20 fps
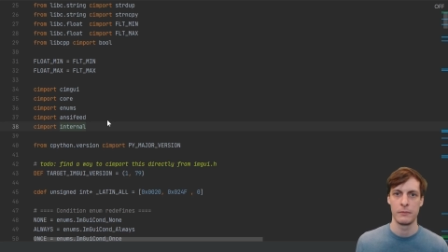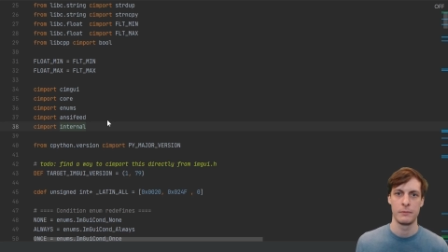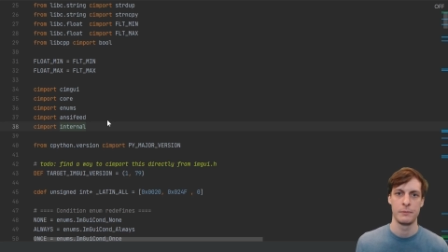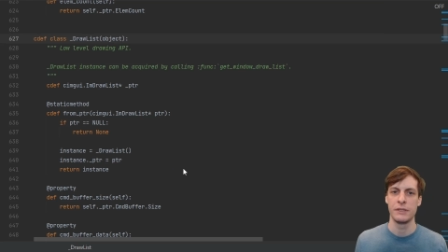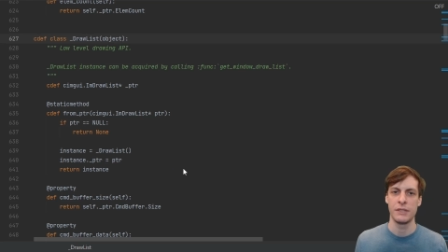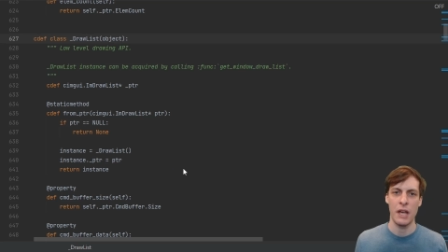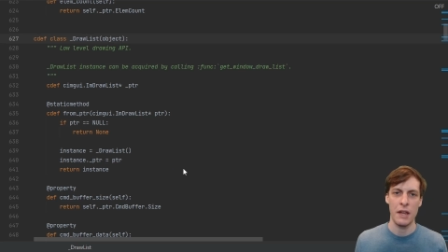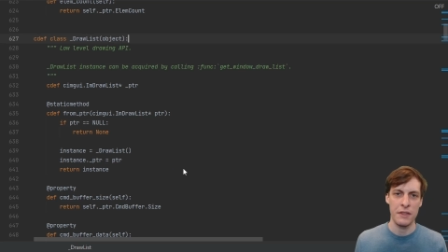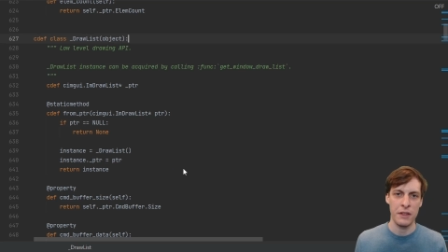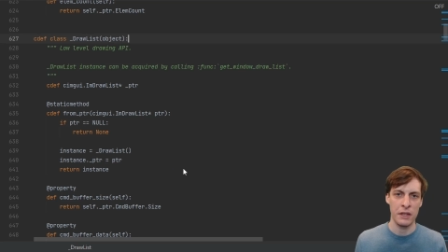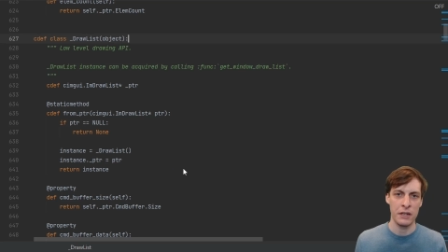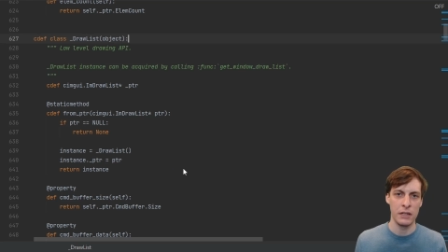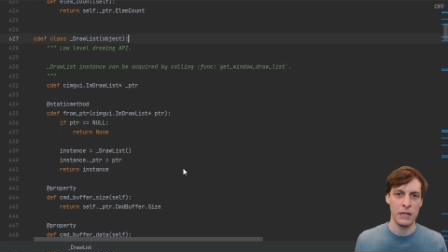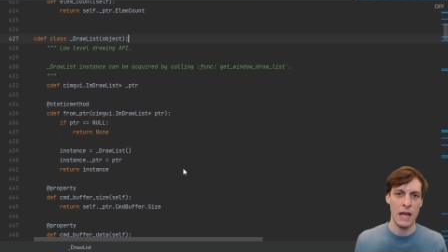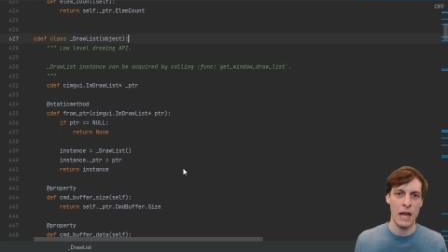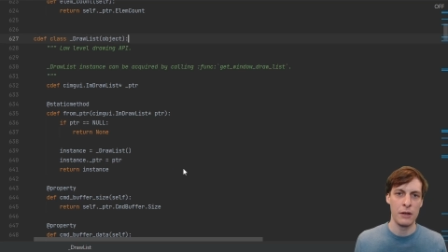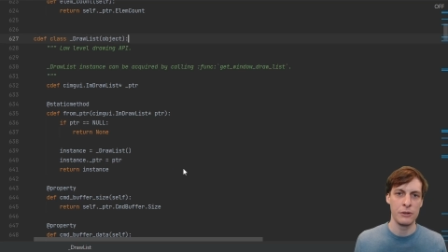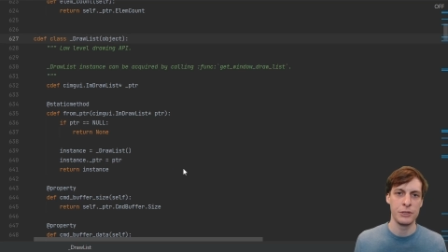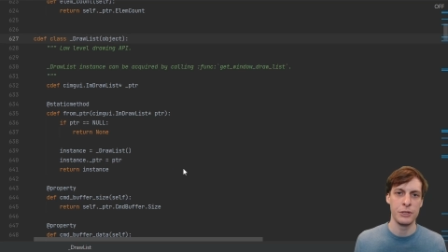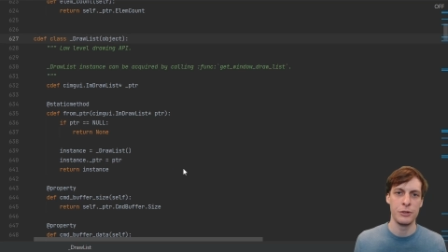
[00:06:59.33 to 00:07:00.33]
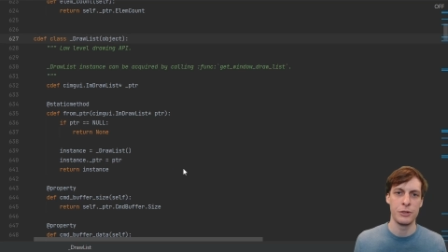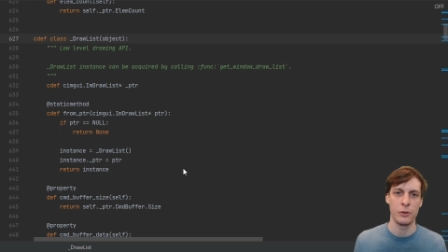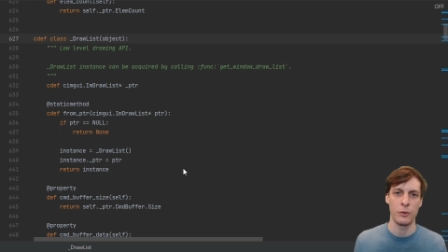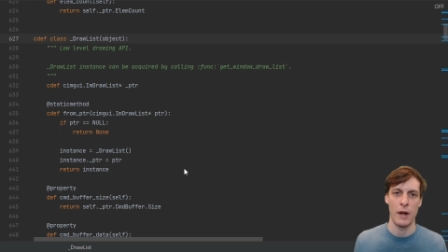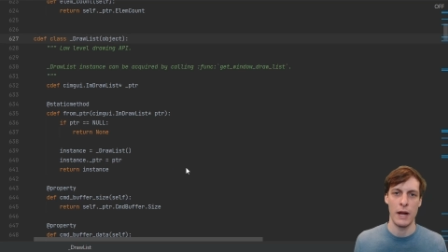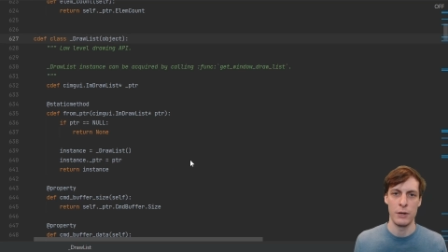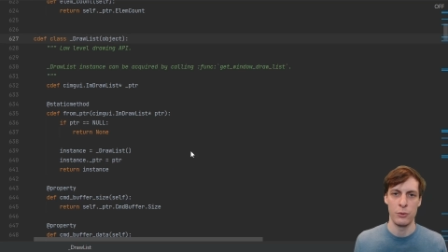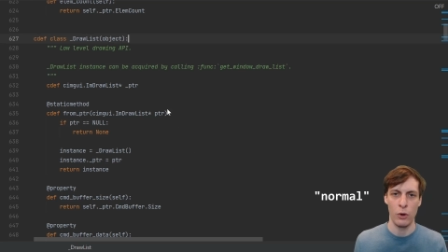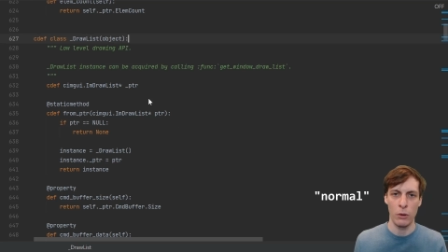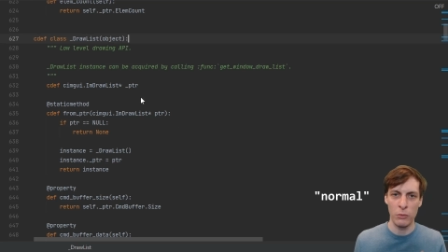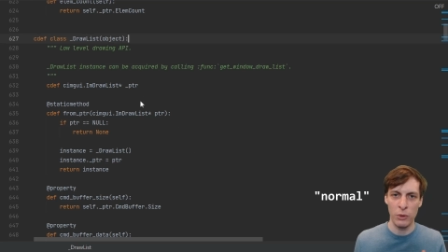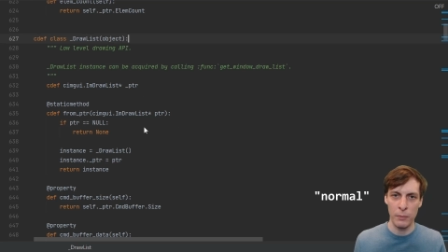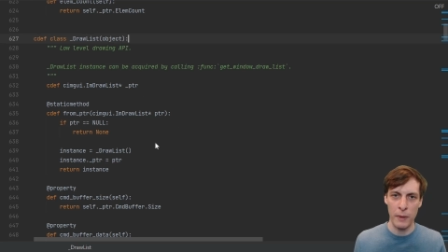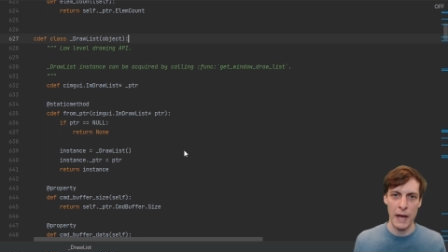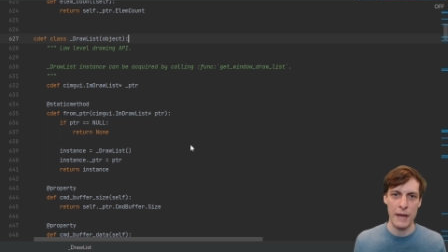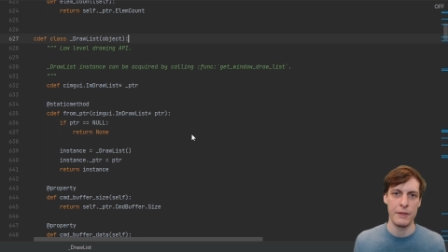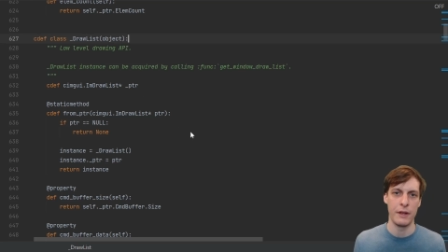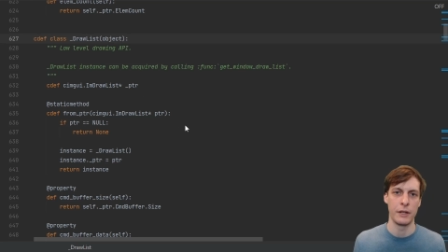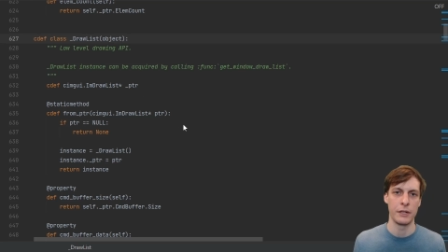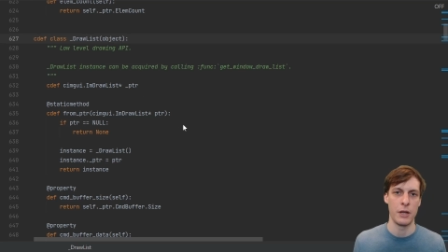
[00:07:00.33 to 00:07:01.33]
Cython allows you to write normal
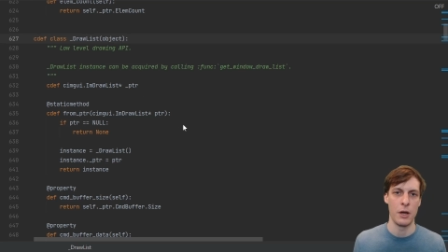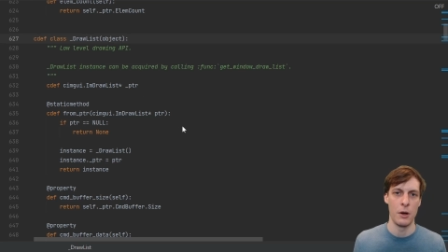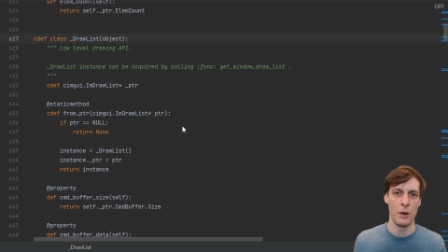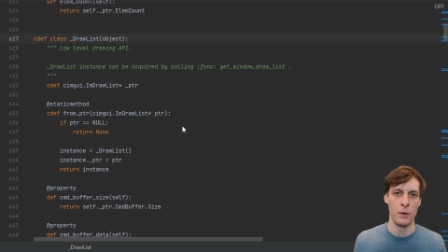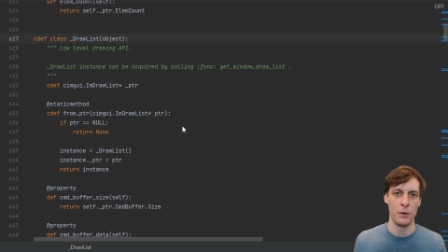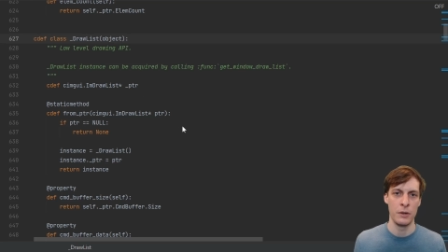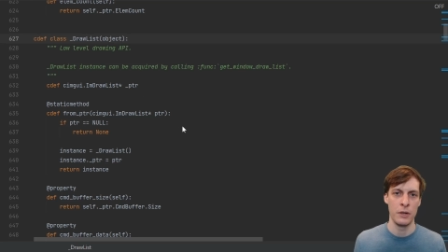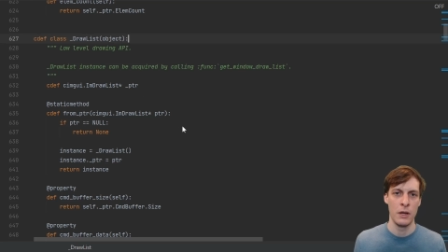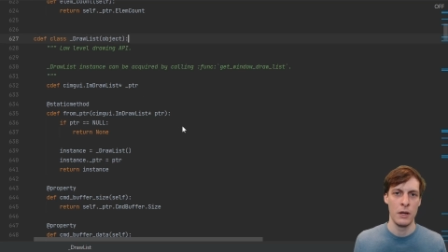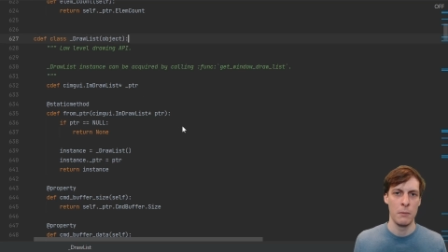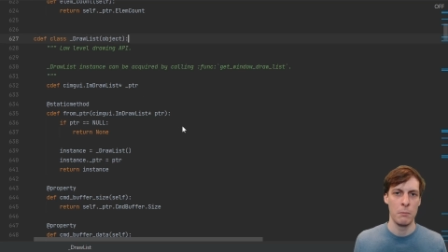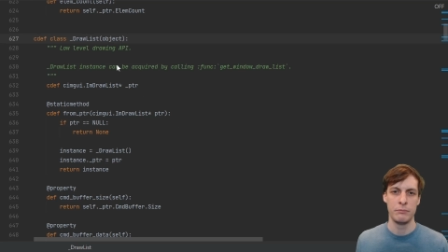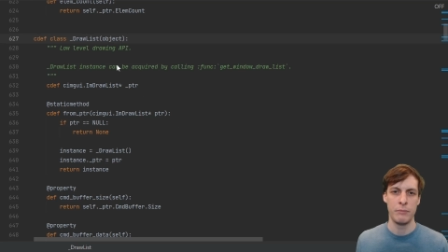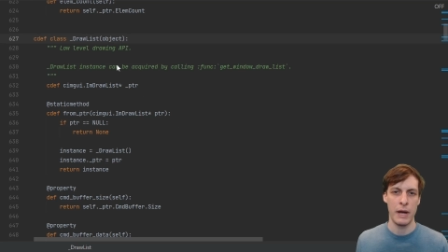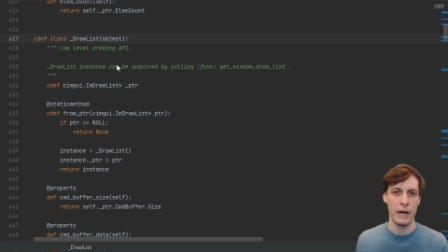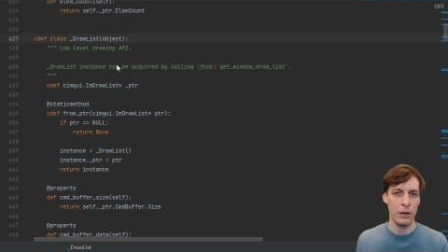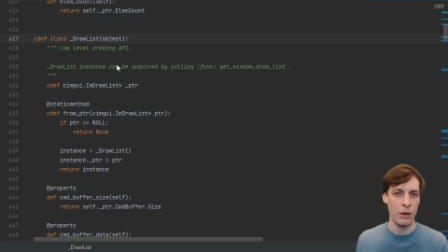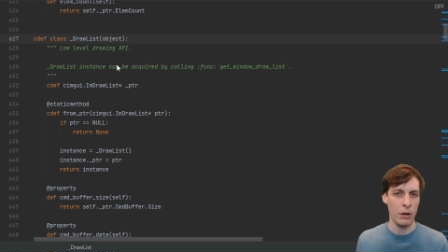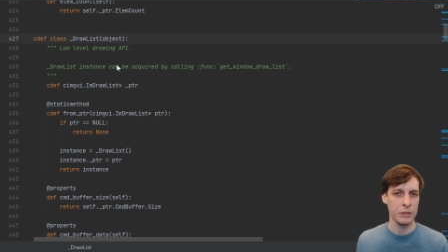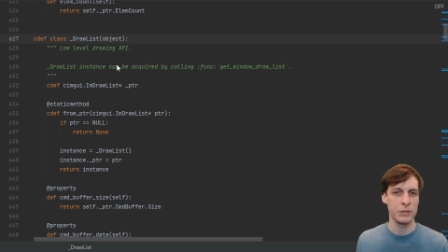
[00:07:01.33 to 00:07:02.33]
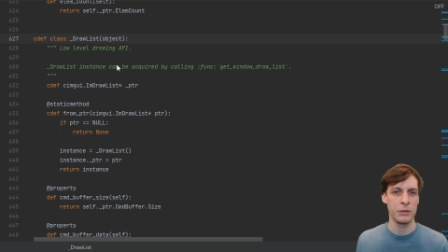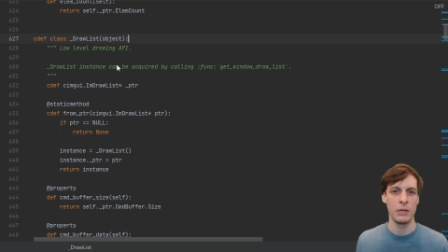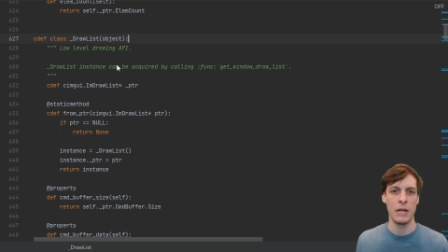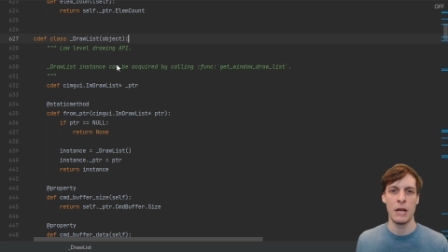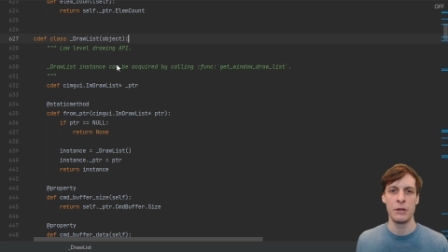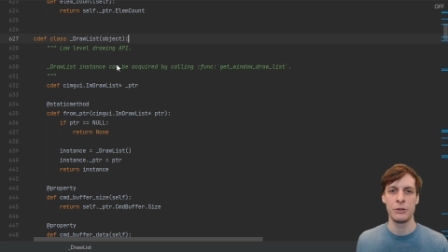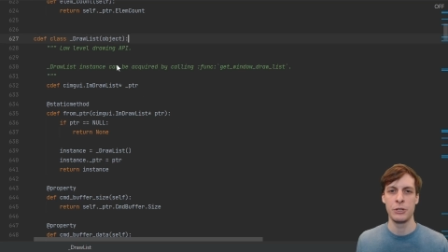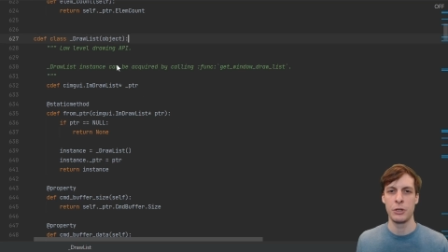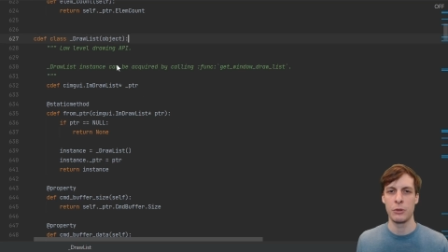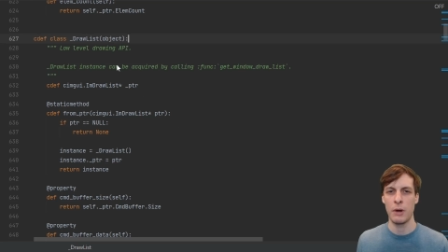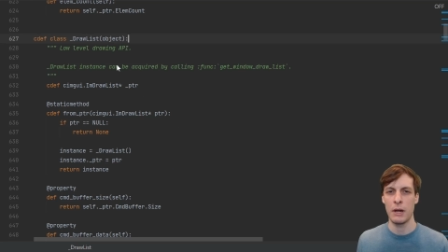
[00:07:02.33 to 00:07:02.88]
Python code, but it also allows you to